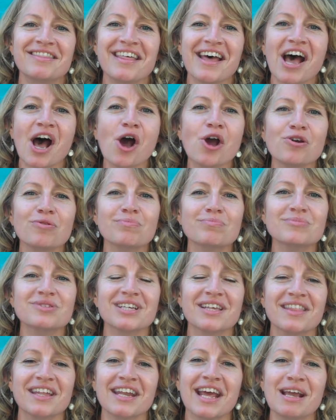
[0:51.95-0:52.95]
their
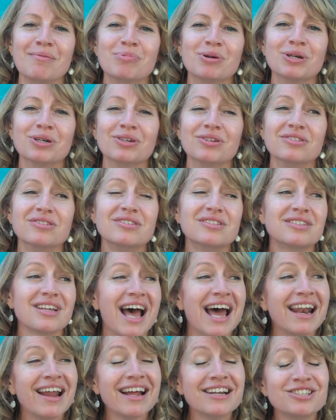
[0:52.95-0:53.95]
homes and the neighbourhoods,
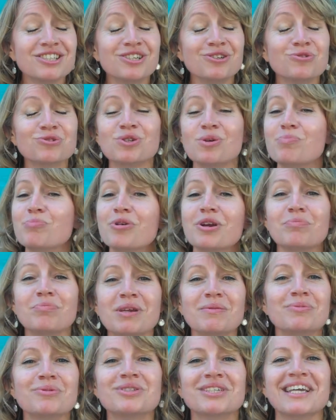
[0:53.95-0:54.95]
and actually also bring
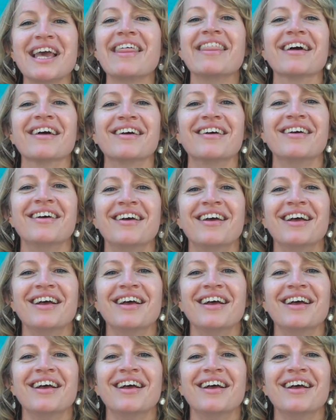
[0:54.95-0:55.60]
people together.